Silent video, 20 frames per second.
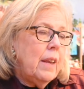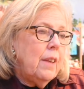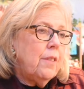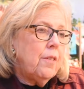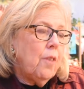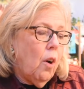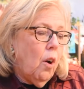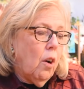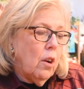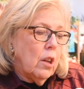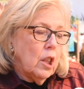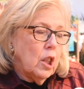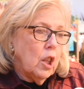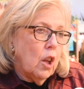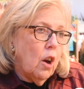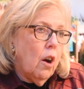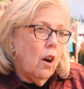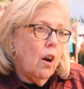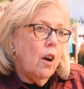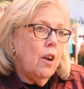These are
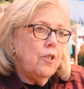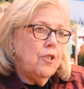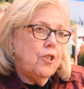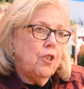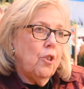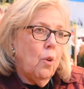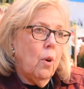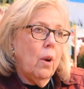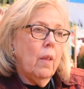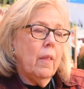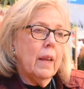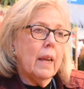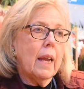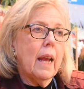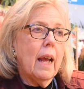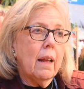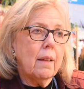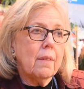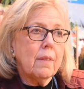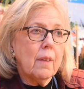large oil and
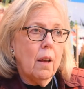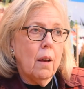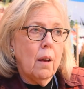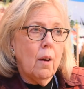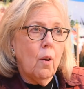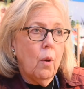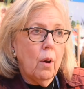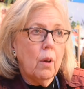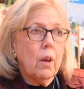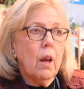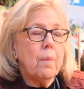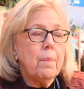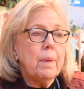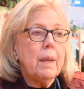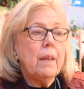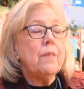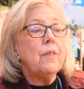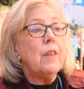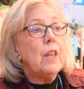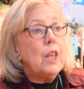gas oil
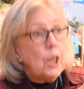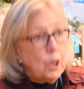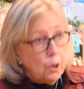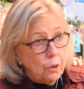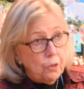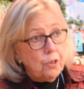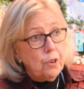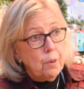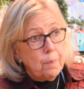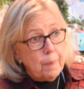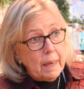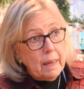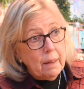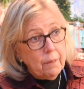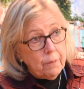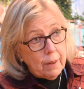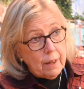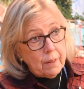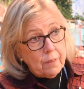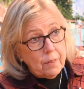companies that used to
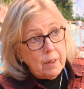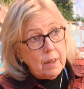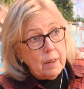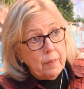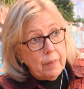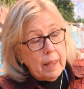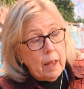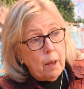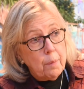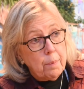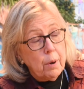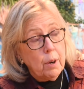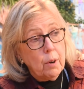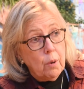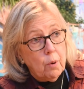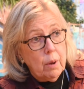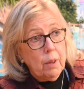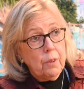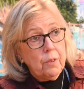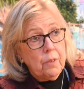be invested in the
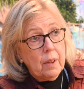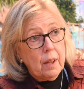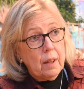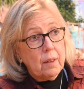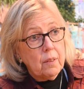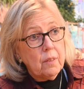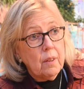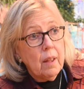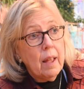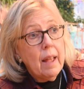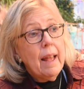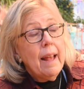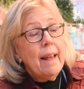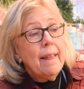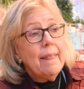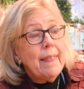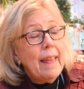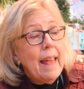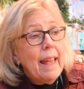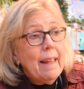Alberta oil sands.
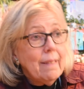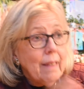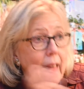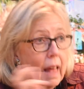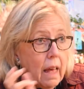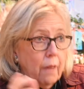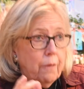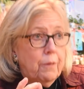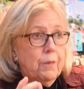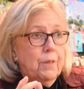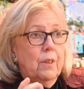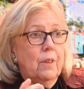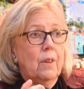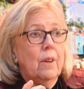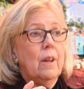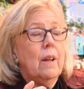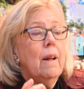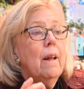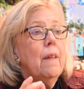They left.